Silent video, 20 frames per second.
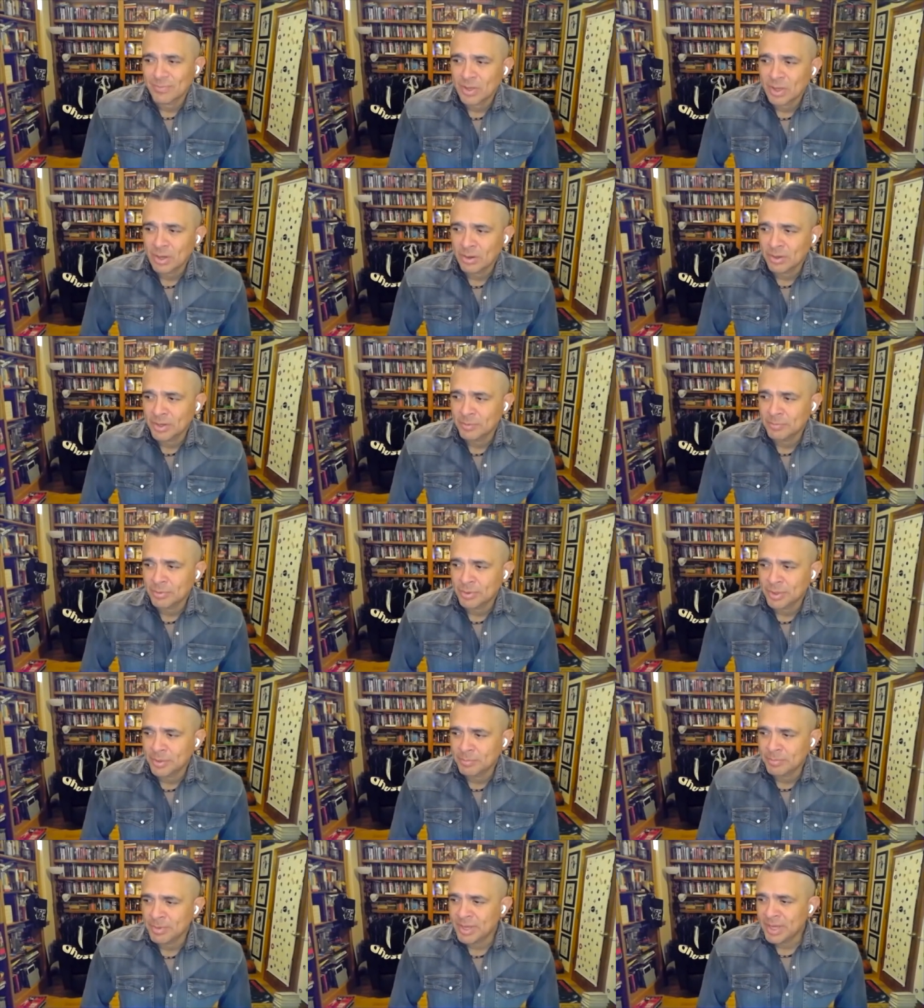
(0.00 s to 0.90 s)
already
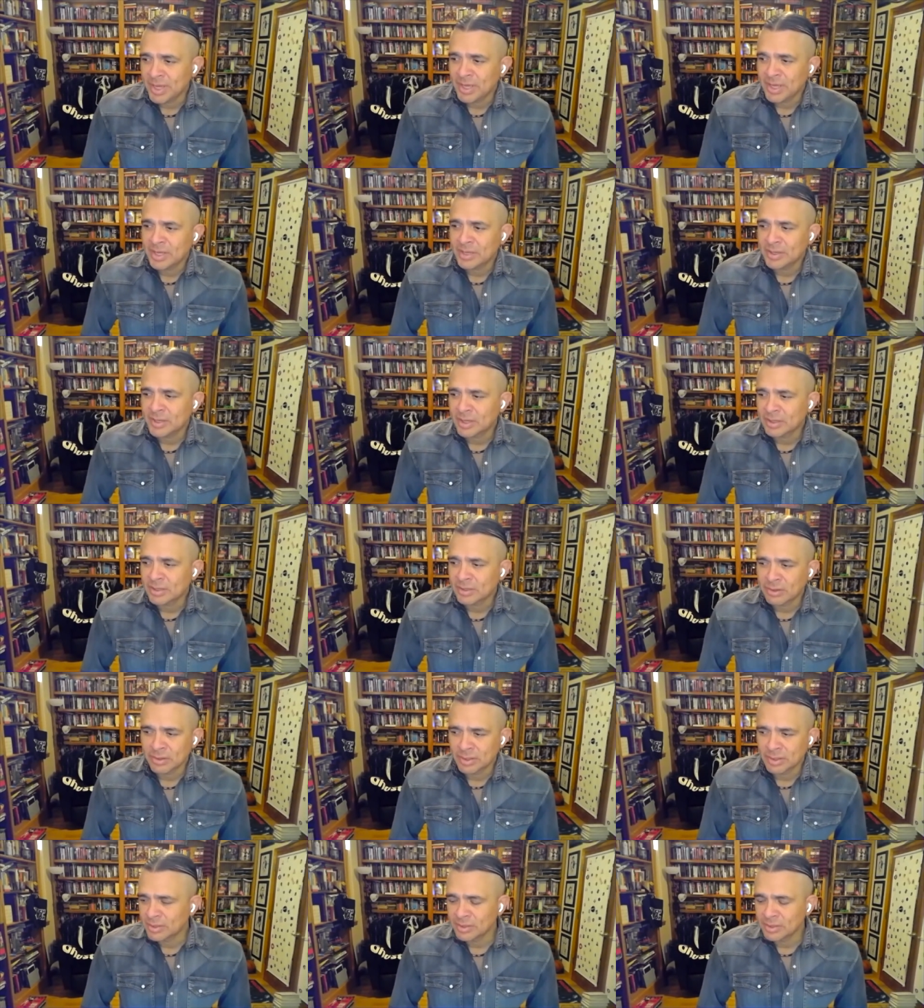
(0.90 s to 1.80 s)
pretty bad, like
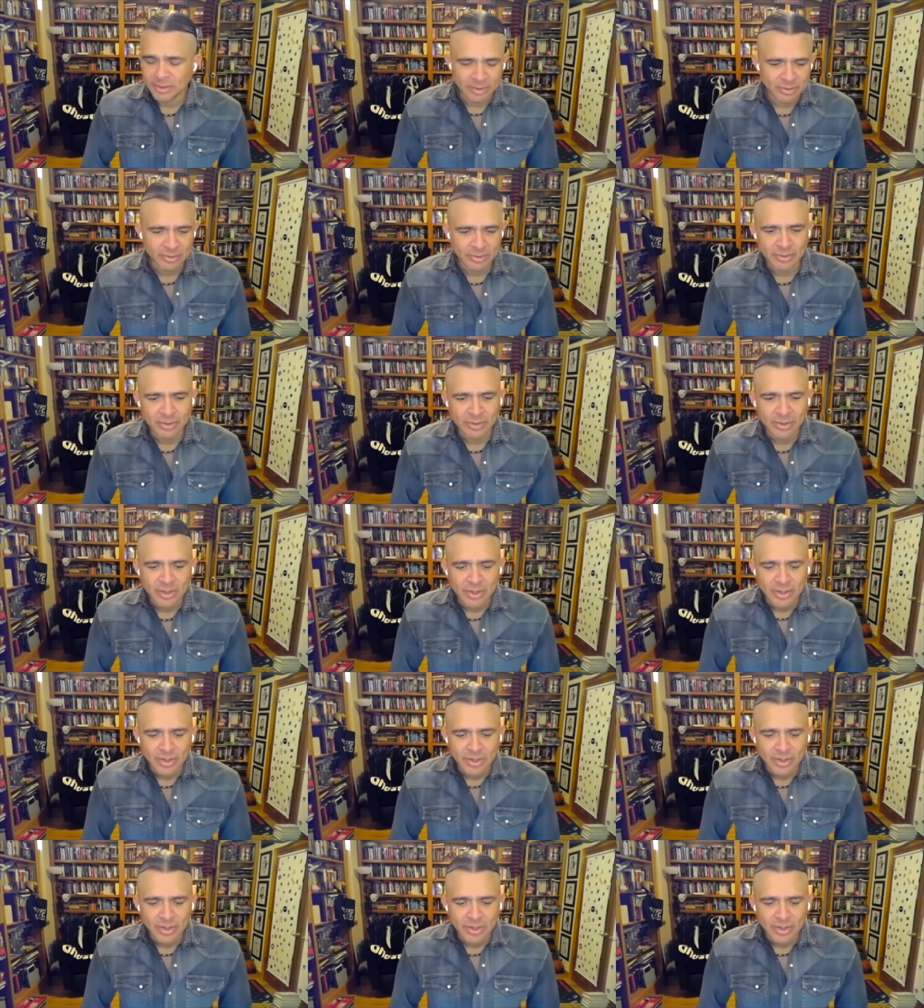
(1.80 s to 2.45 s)
already killer,